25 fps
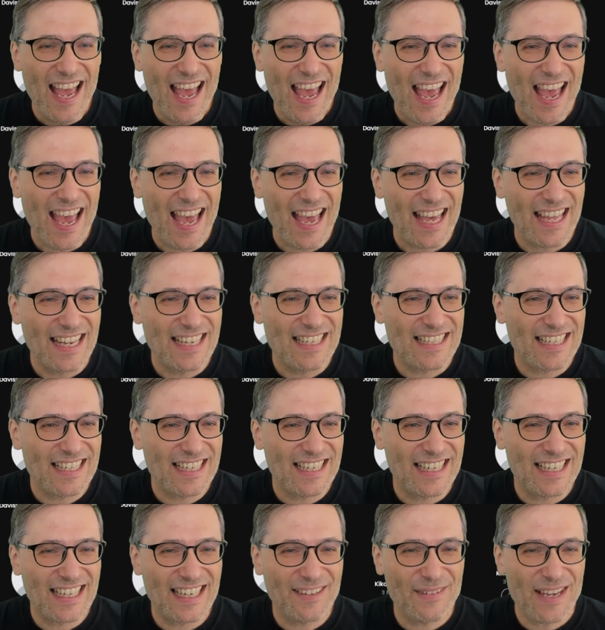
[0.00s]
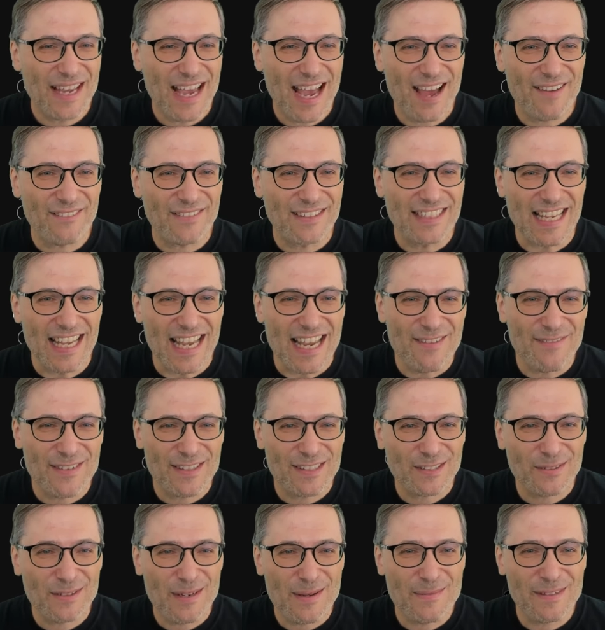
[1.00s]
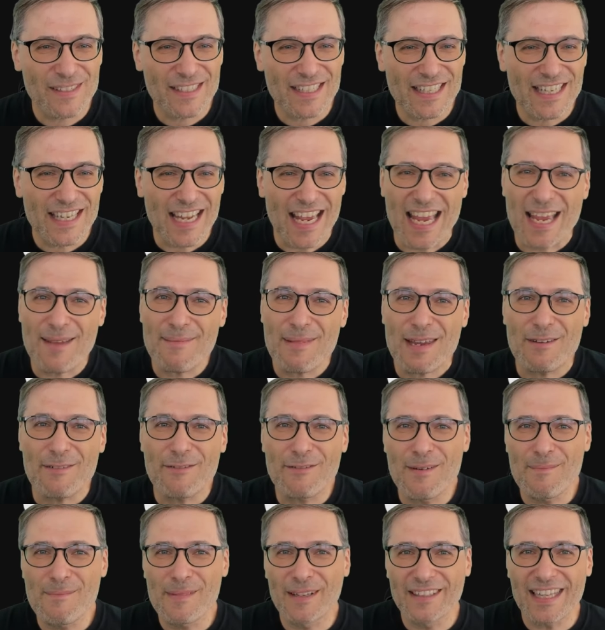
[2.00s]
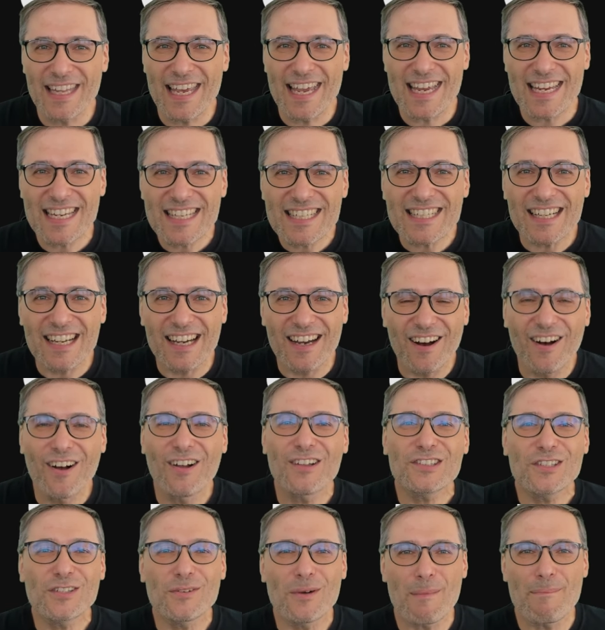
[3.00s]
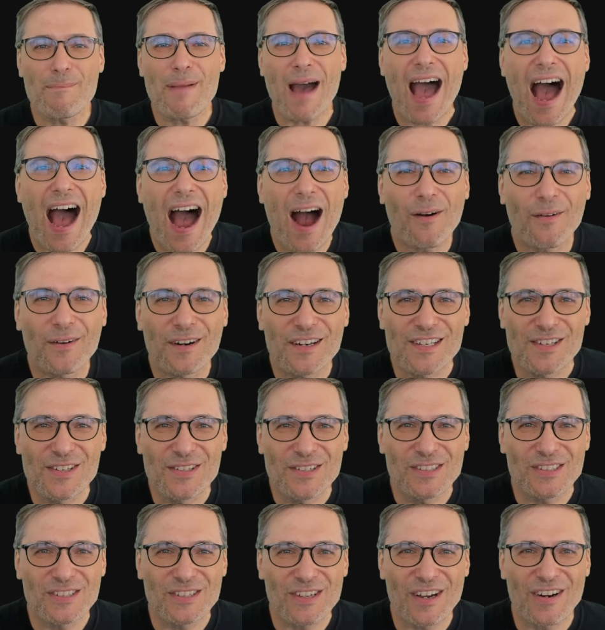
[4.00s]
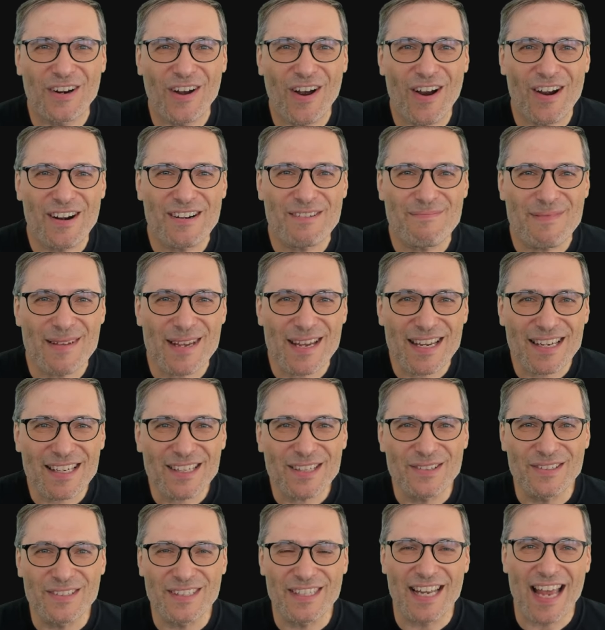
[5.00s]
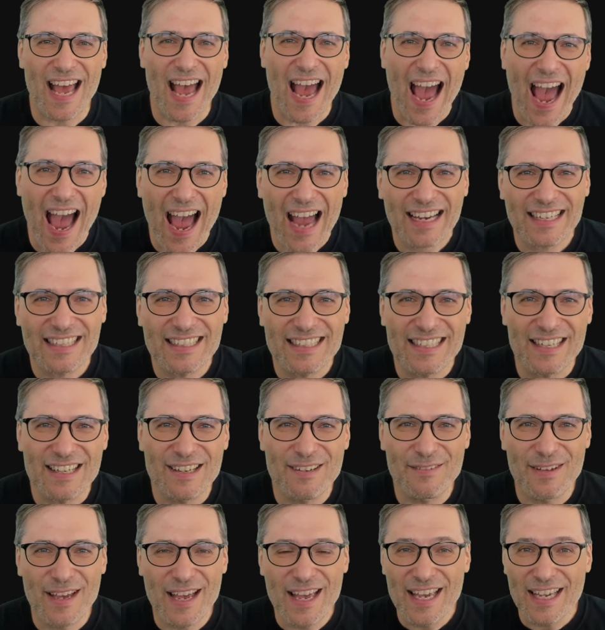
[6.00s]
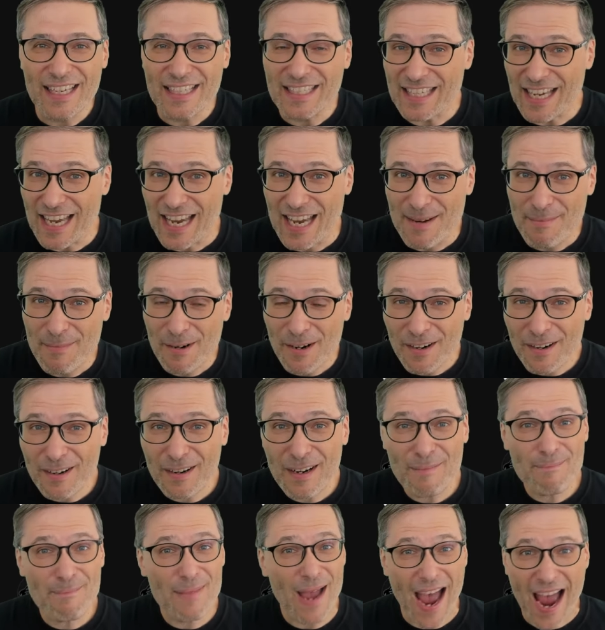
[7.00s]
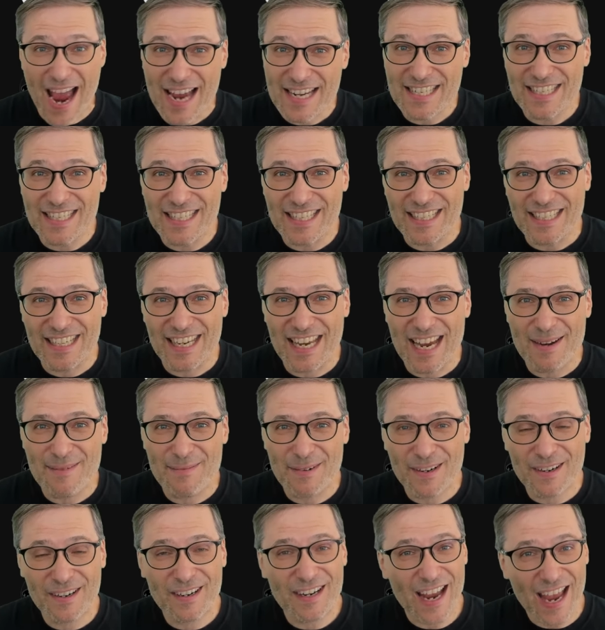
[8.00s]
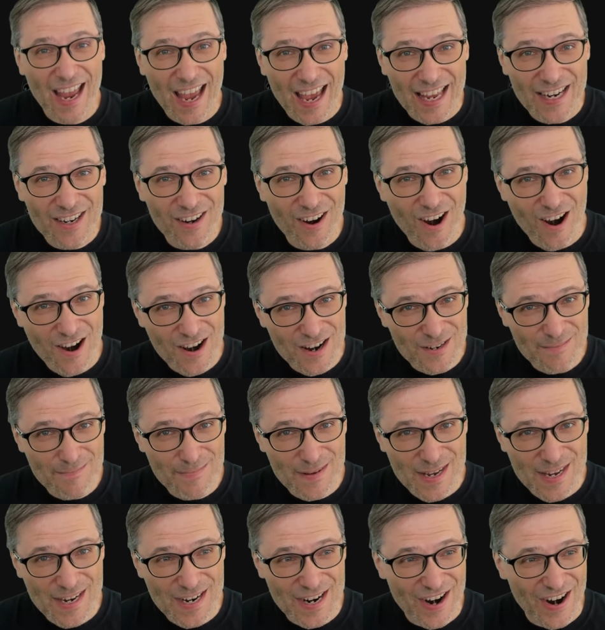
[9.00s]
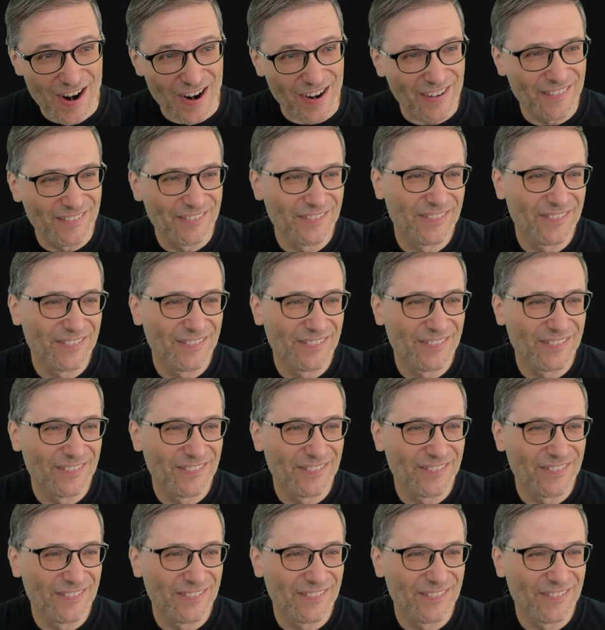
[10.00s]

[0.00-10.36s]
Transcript: And uh, we have Davis Crimson Gaming from Malaysia, also a power user on Heartbeat, who's an active gamer, passionate gamer, and heartbeater.